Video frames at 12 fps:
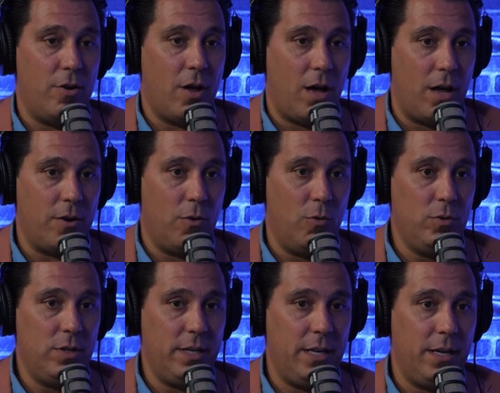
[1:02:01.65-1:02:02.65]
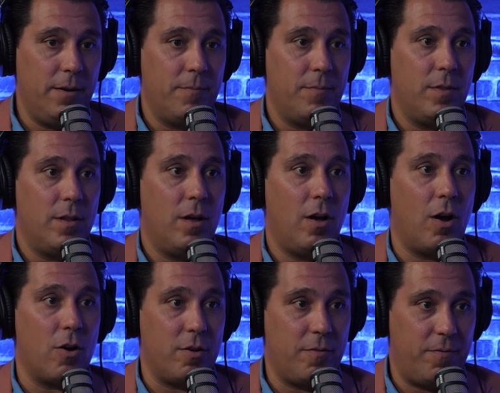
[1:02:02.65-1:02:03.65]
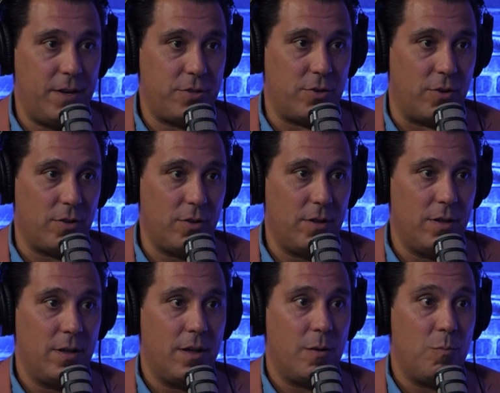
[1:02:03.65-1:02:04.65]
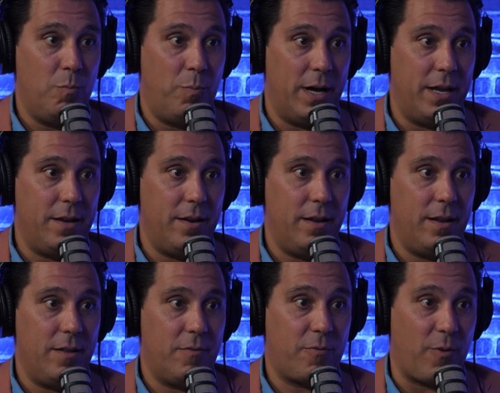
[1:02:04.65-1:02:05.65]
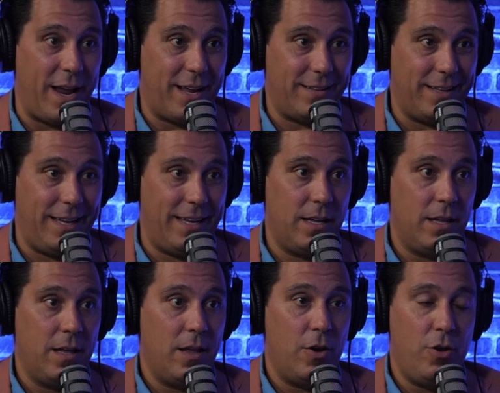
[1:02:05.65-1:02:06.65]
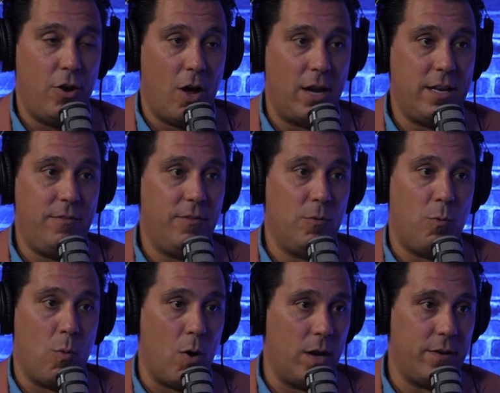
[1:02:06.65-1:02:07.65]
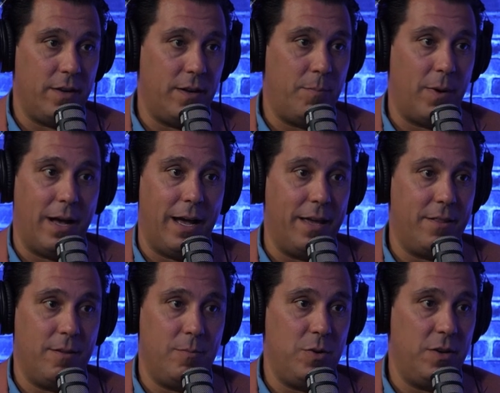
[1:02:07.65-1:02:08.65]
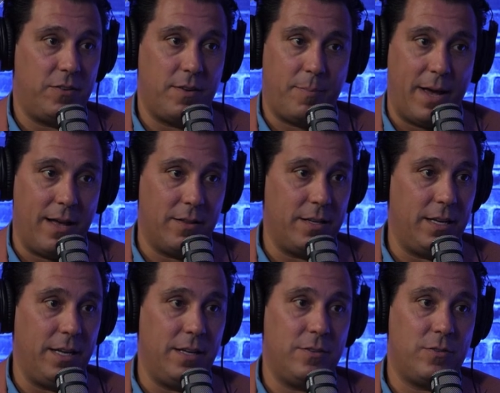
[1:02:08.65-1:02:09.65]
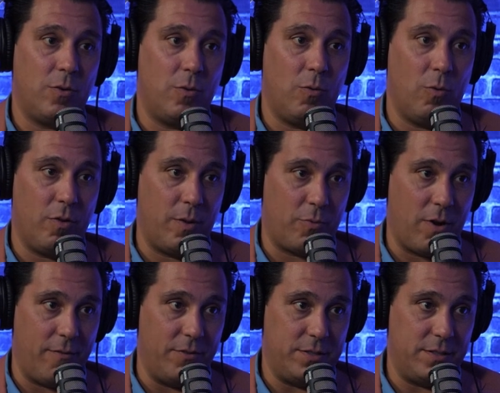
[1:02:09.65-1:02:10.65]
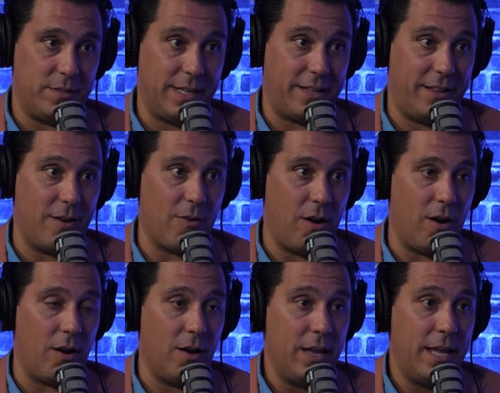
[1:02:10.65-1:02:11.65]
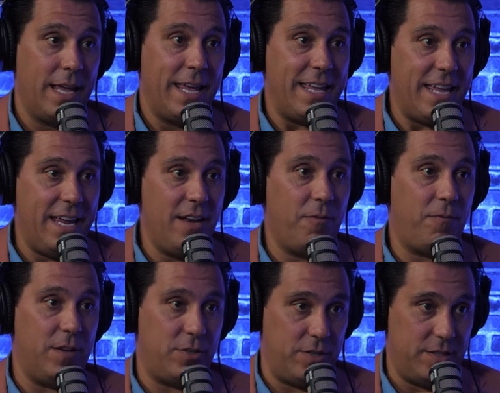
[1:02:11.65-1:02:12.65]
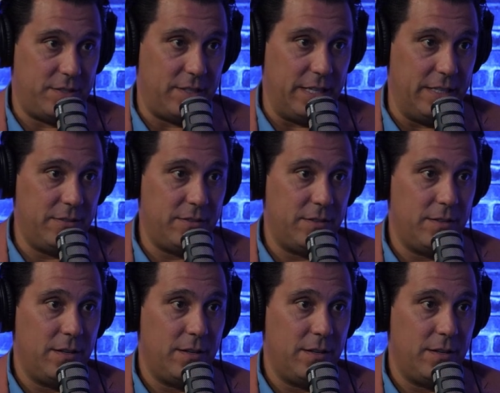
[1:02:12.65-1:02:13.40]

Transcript: not only artificial, but frankly, not even wanted by the municipalities or the provinces. Like there are inefficiencies